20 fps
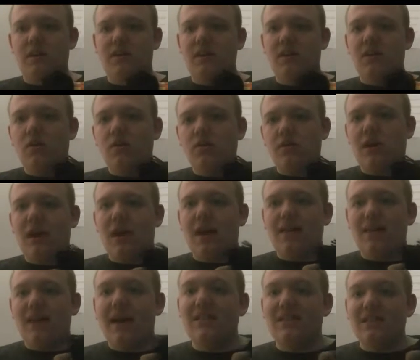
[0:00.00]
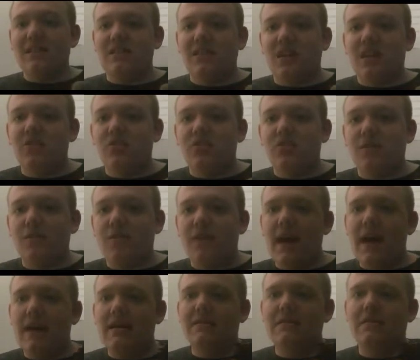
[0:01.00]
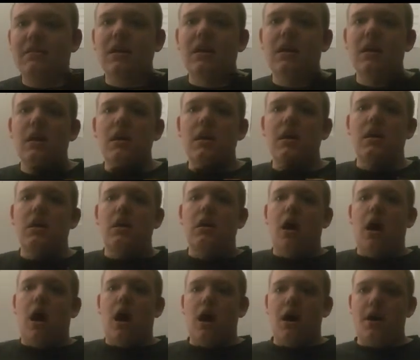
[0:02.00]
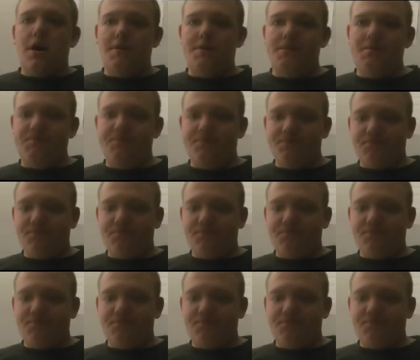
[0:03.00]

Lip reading: if he kind of has it done too fast. But